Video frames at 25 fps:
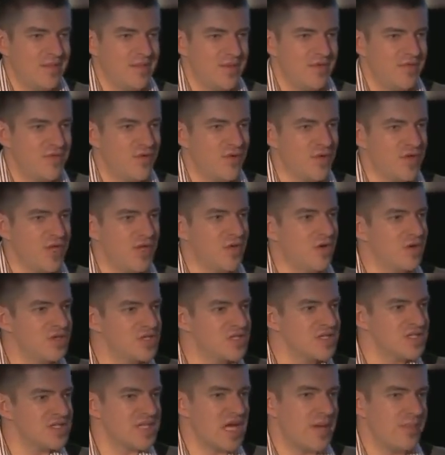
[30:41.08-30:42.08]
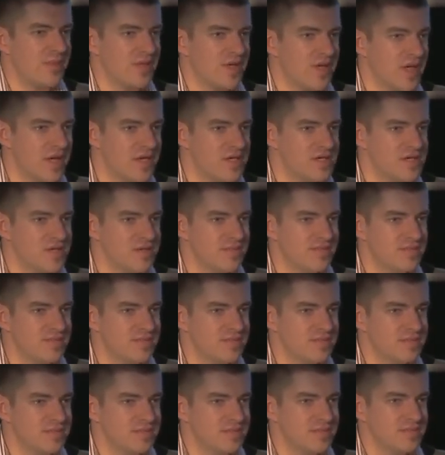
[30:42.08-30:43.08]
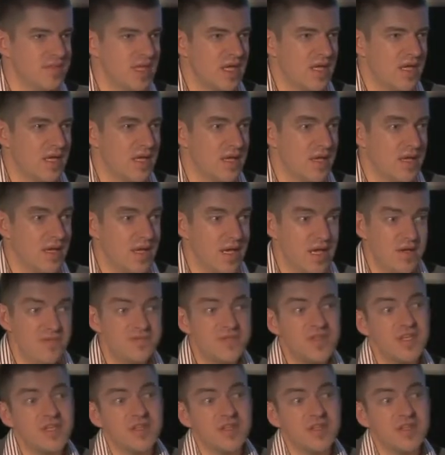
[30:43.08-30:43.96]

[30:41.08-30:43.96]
before they launch this application. If